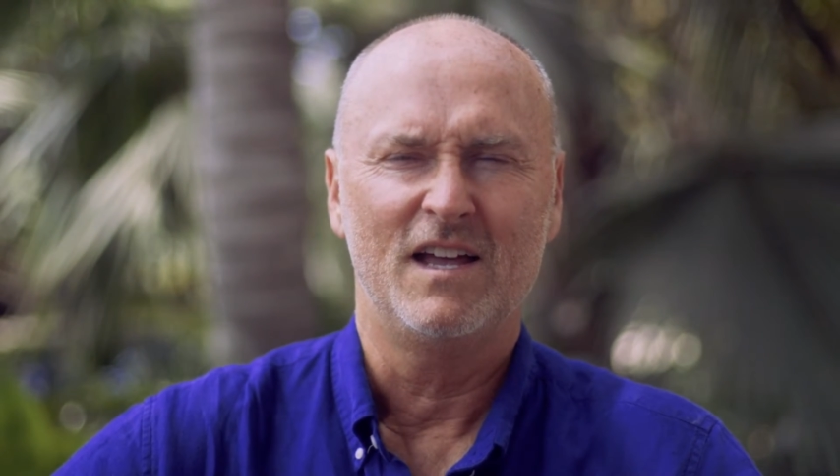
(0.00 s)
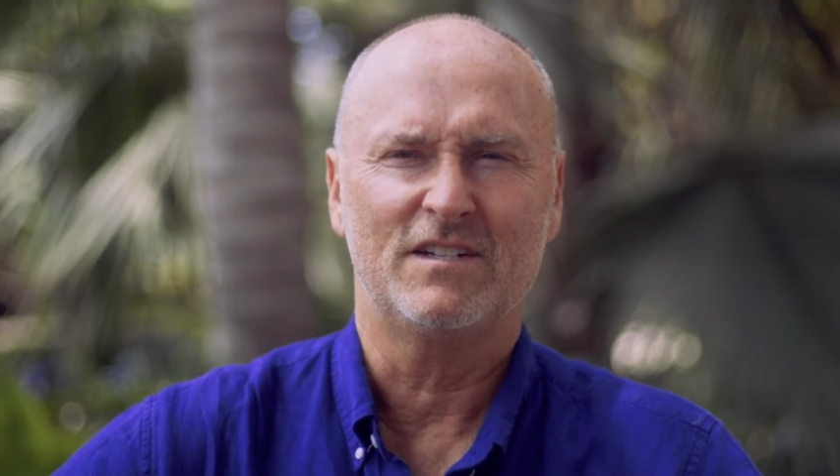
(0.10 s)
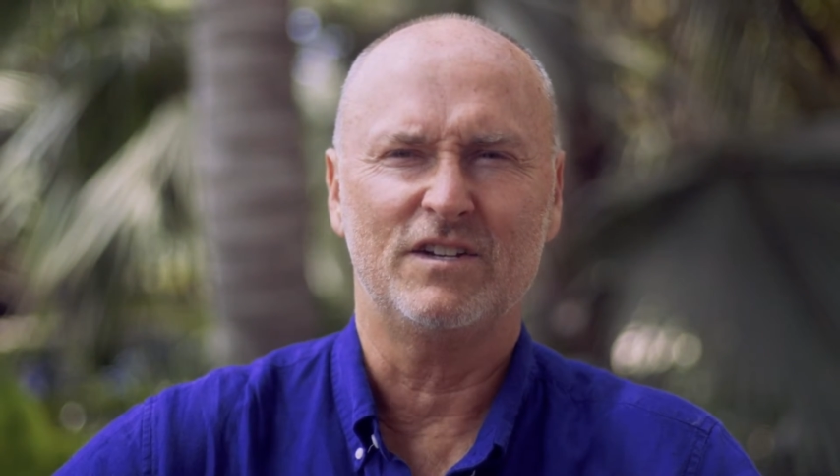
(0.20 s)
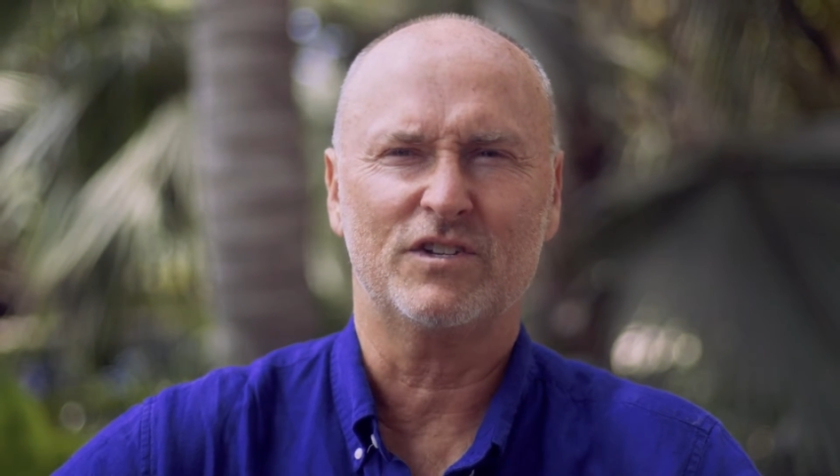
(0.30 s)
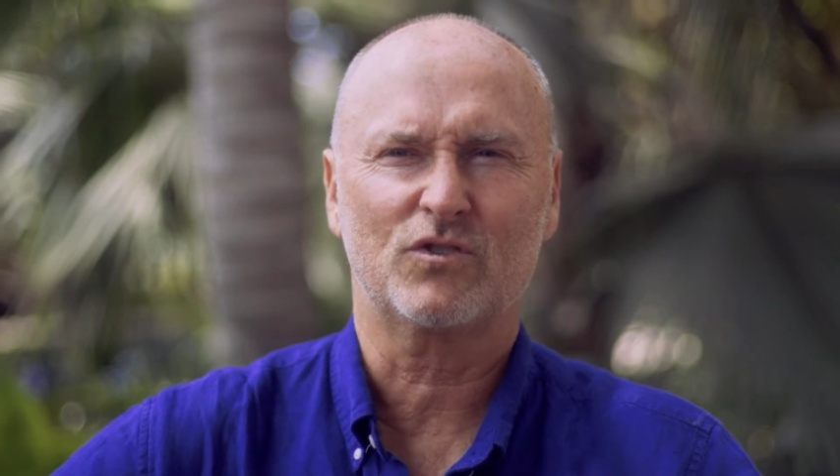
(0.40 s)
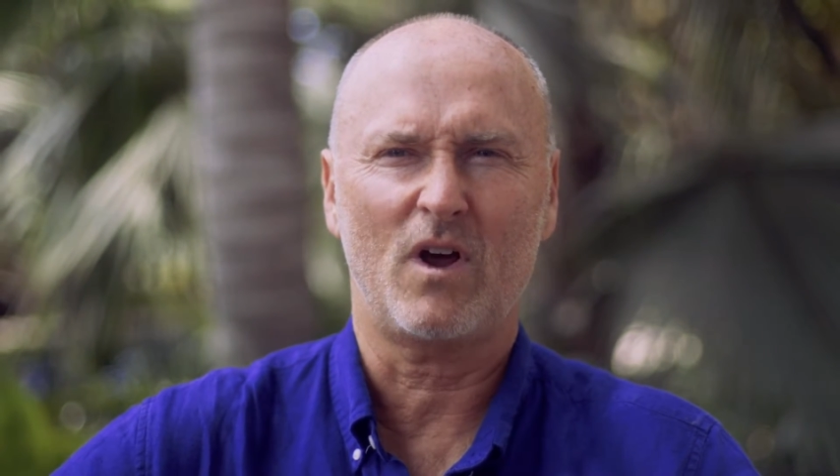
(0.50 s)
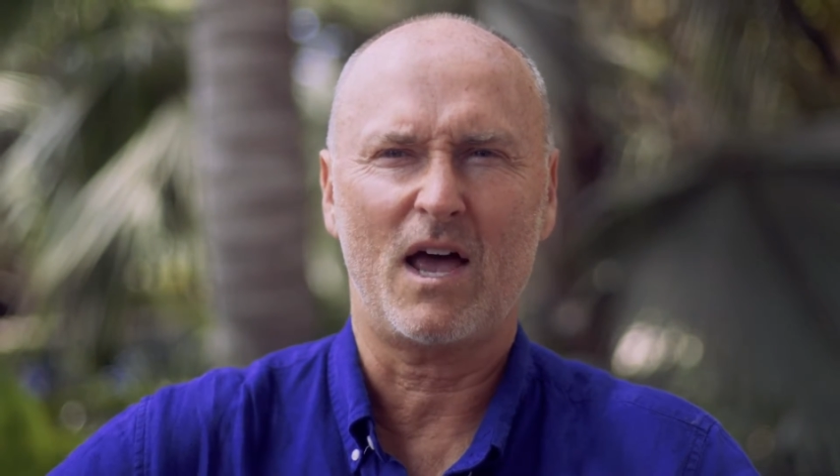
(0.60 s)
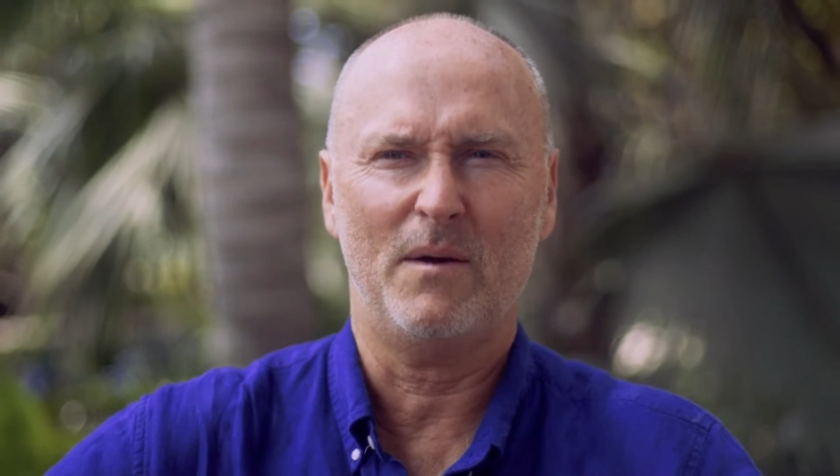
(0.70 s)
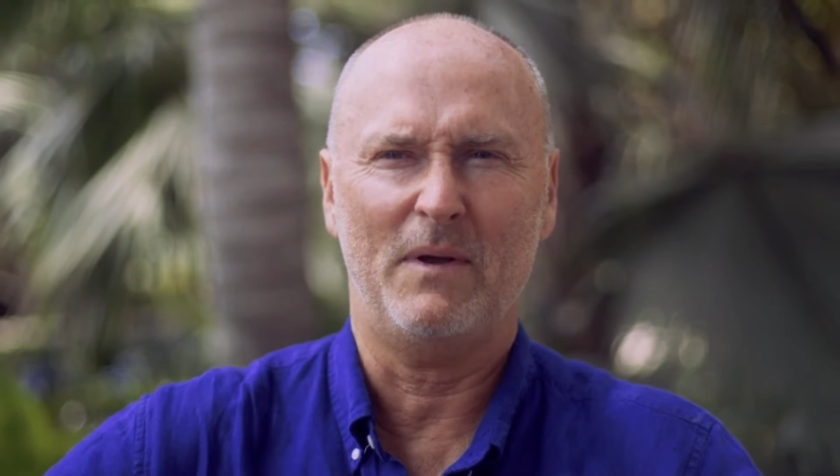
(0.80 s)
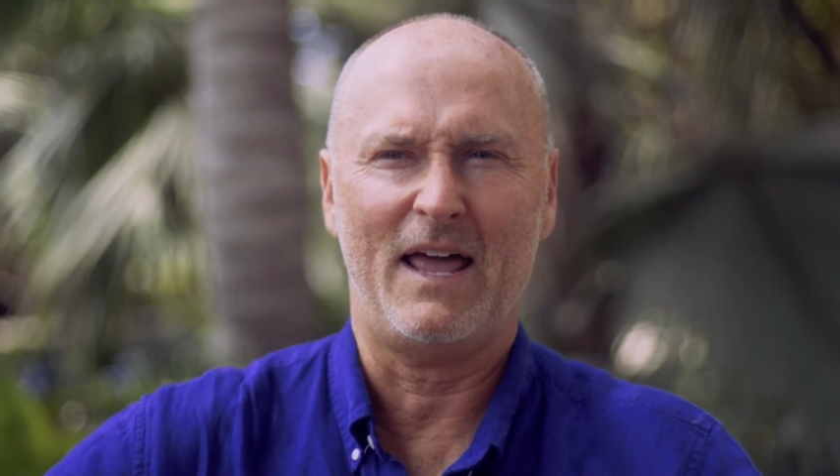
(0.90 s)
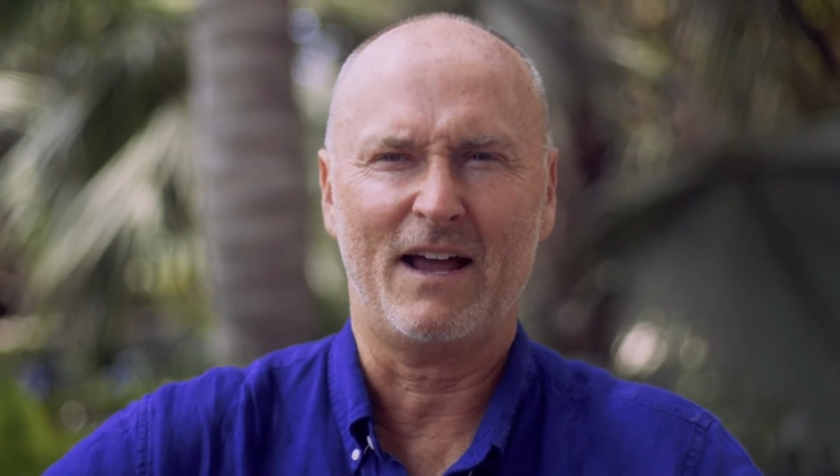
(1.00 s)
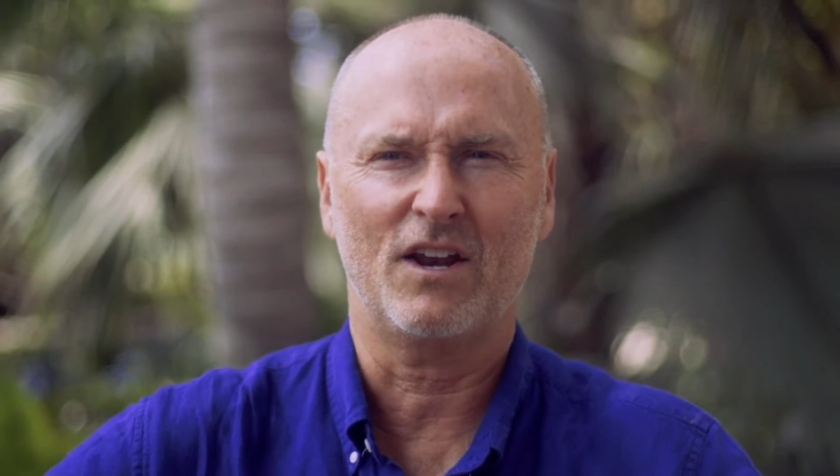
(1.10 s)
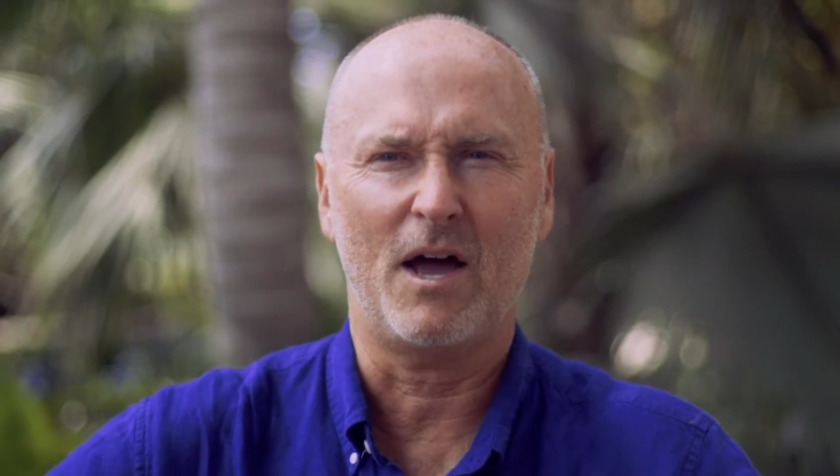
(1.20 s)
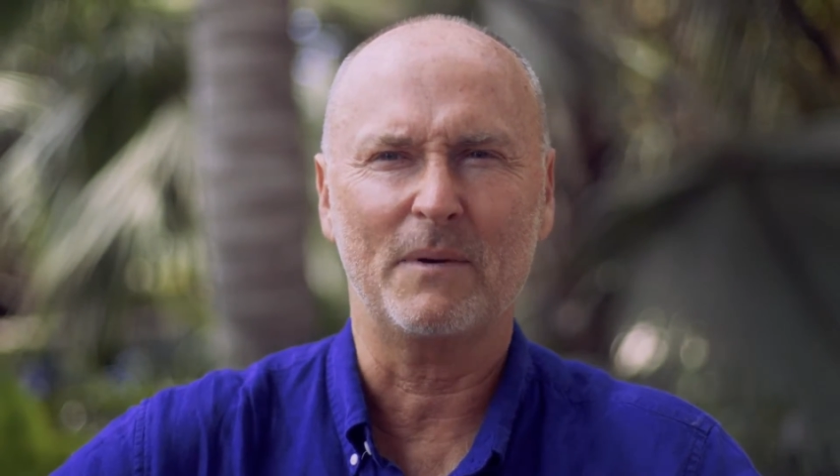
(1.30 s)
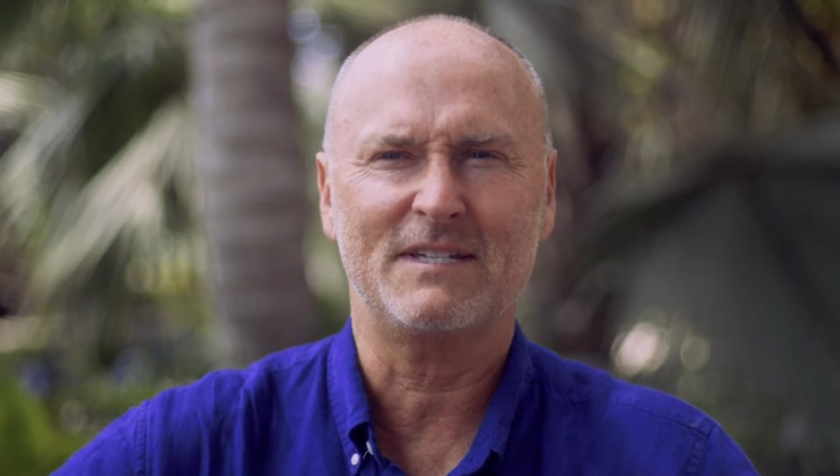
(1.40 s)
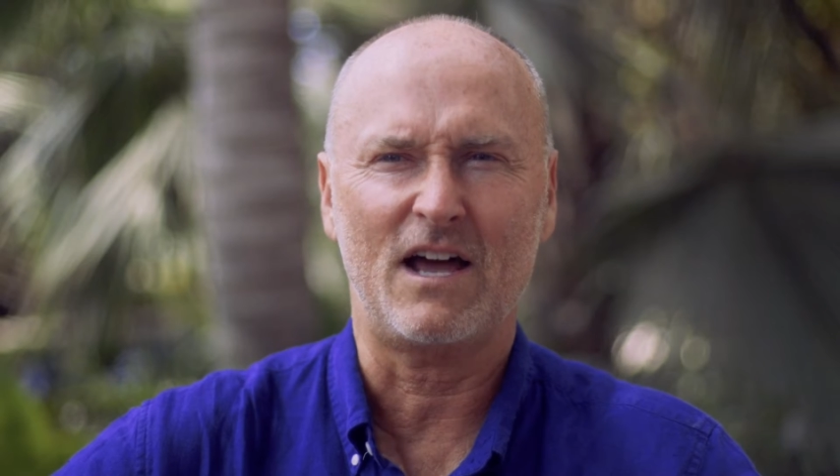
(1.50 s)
to describe an economic